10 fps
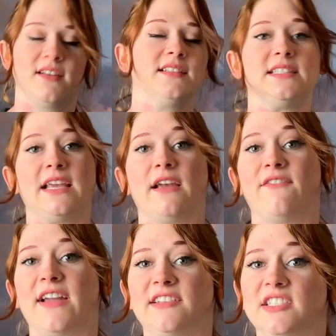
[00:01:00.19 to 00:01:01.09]
See, if
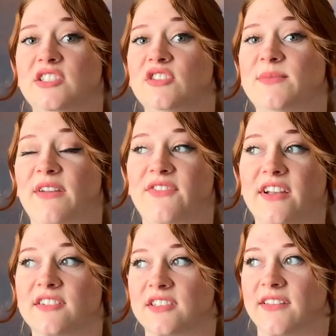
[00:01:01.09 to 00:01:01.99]
I just use my
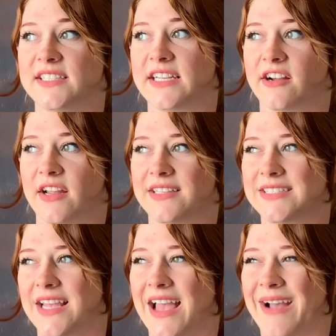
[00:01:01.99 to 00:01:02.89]
fingers on these areas,
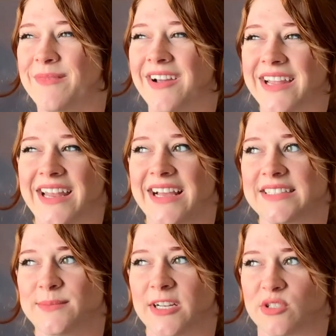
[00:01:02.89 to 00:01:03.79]
I'm not getting
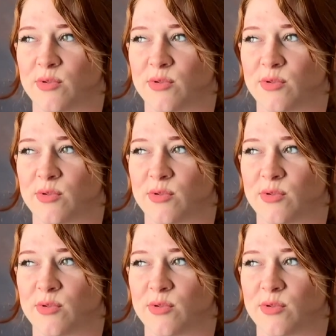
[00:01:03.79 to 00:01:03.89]
as much